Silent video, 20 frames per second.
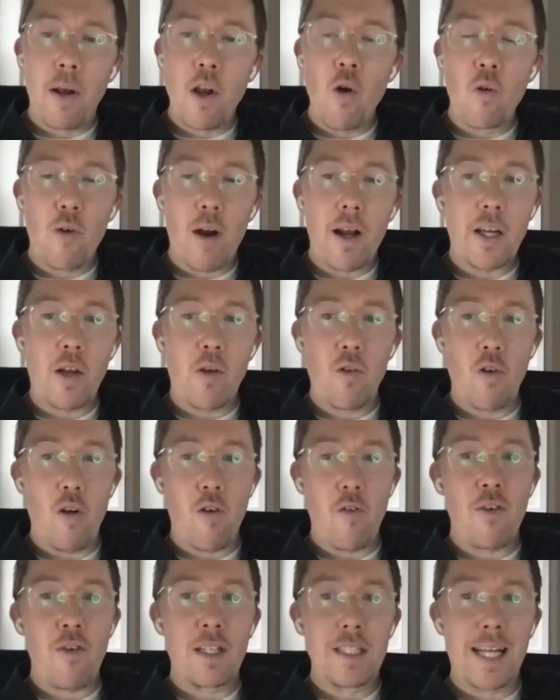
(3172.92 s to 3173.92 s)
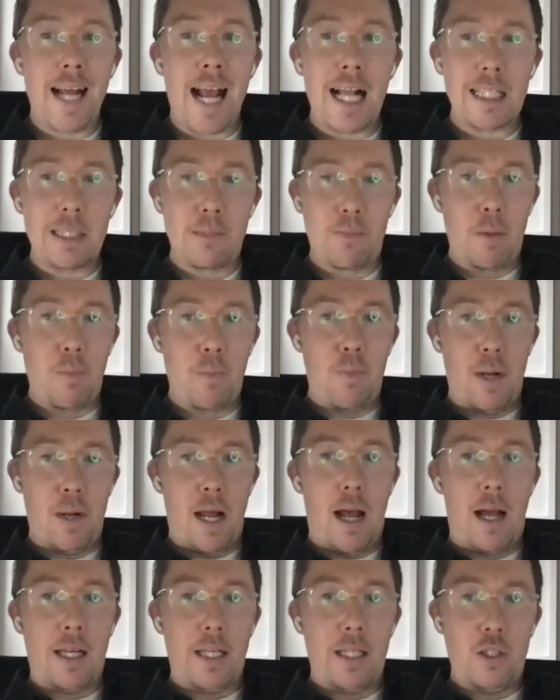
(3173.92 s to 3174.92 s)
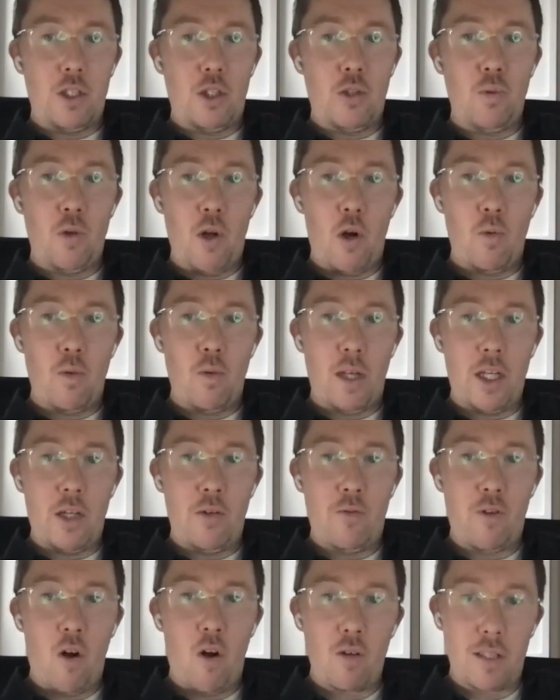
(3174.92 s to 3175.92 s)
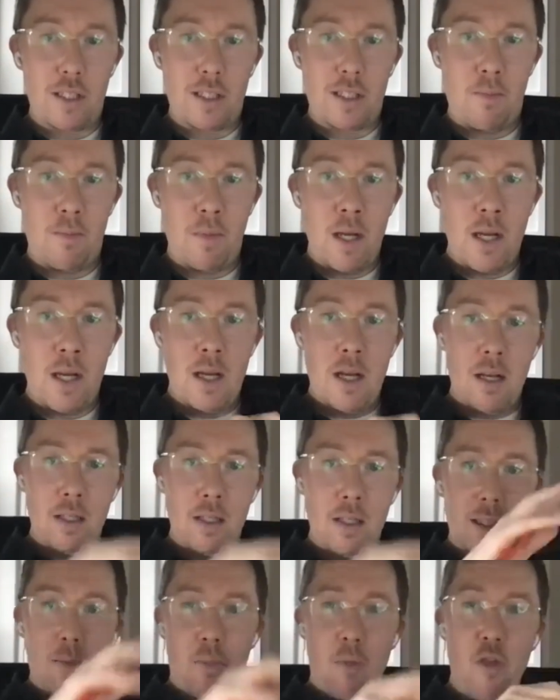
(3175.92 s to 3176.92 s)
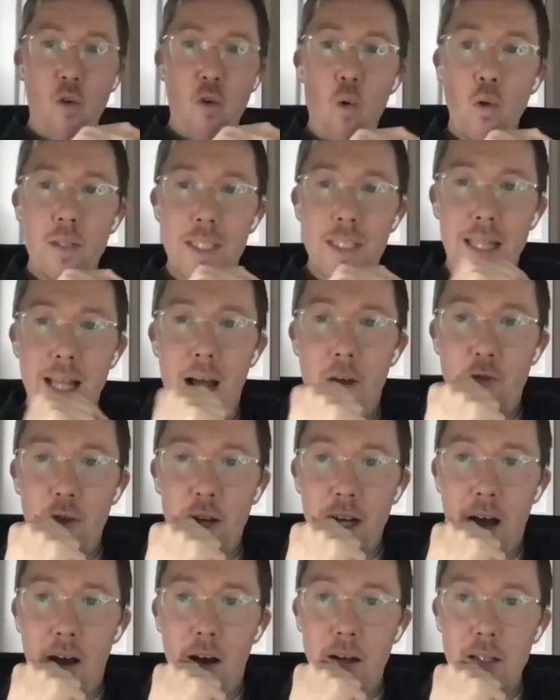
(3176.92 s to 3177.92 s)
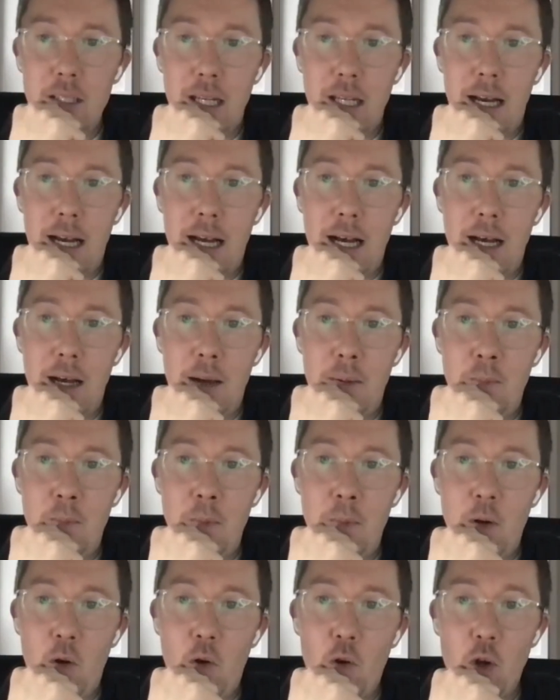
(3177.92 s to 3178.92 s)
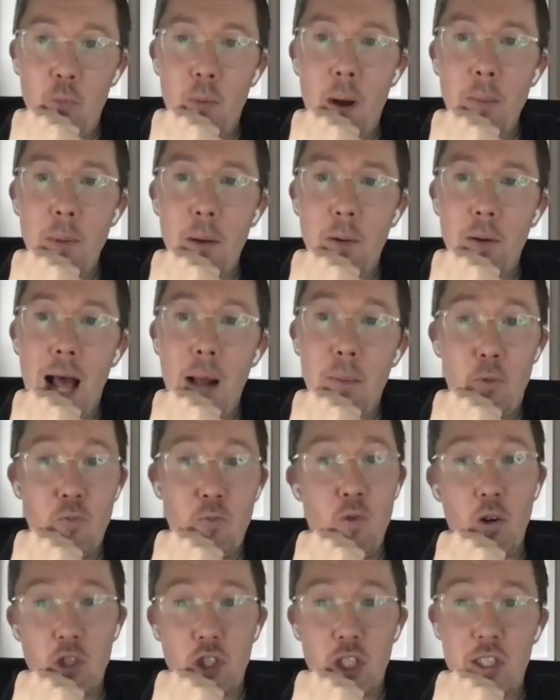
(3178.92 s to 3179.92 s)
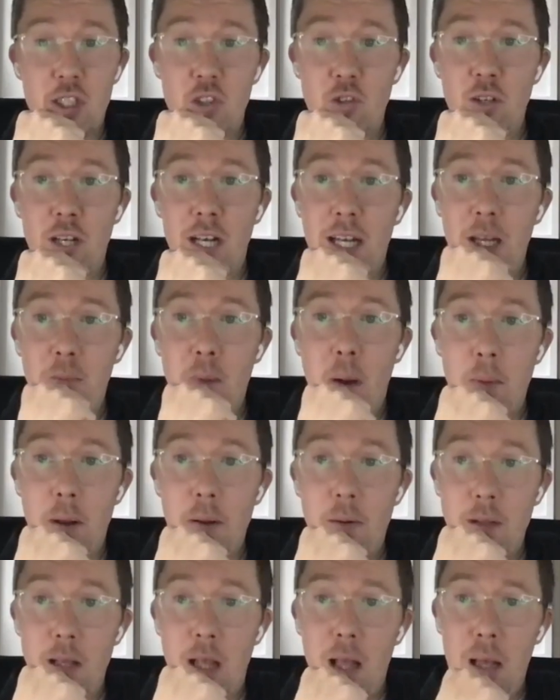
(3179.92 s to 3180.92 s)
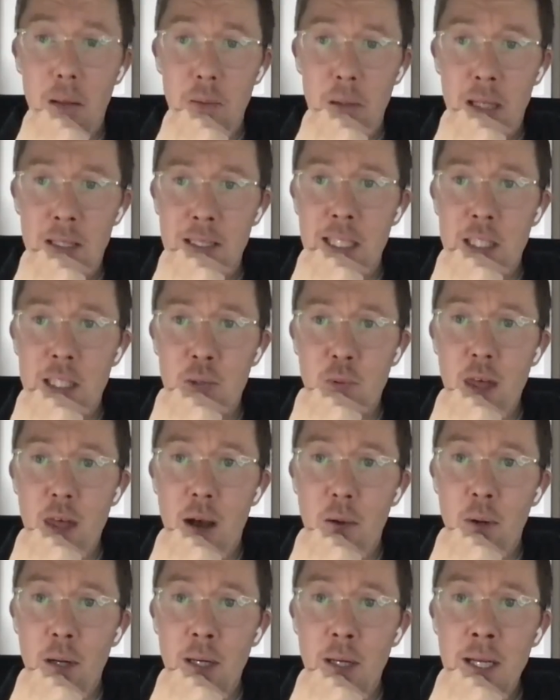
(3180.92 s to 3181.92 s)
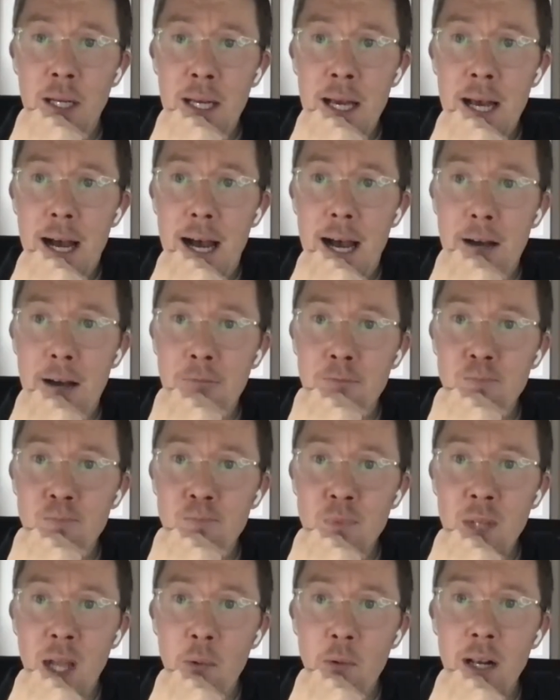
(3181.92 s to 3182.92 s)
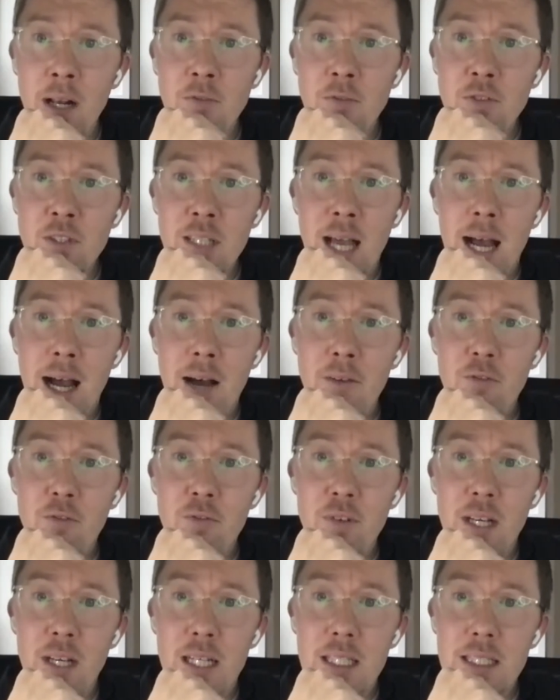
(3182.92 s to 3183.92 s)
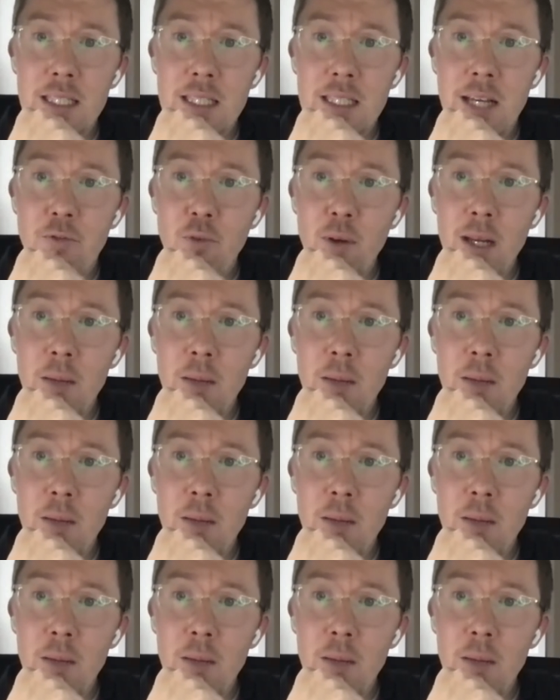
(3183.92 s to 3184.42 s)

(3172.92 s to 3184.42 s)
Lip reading: Now, I know, Greg, you're not a funding expert, but I do know that you've got some thoughts in that regard, or you might be able to help. Roger, certainly, you might be able to assist with that one. I would love to have it,